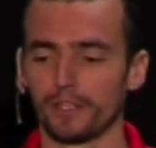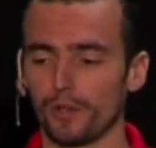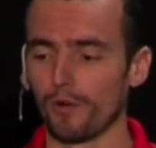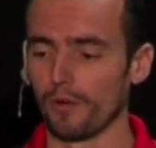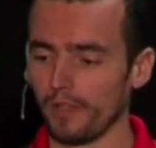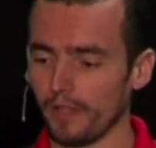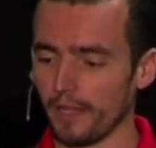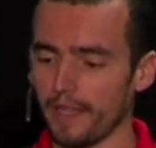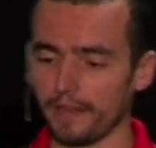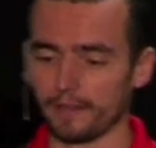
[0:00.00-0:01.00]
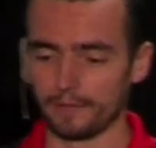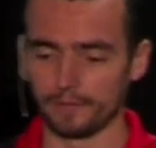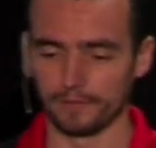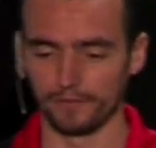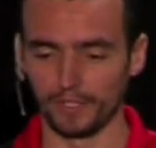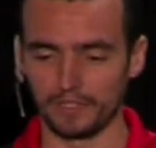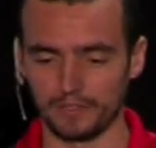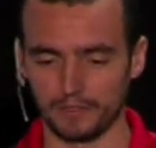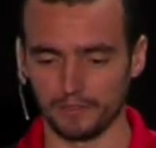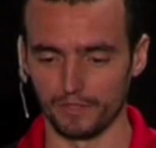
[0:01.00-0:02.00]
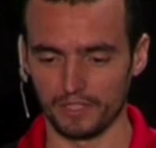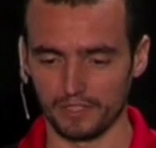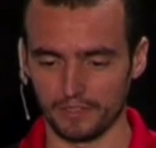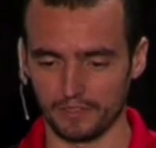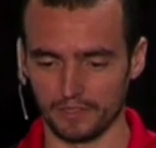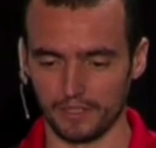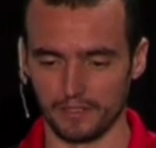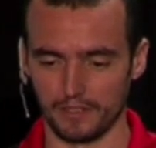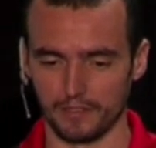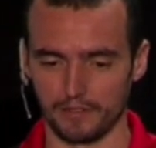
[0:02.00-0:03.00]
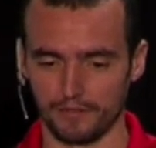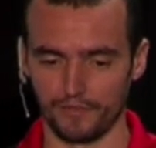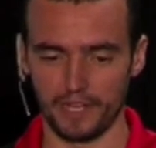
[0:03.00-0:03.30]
So again, This, this is, uh,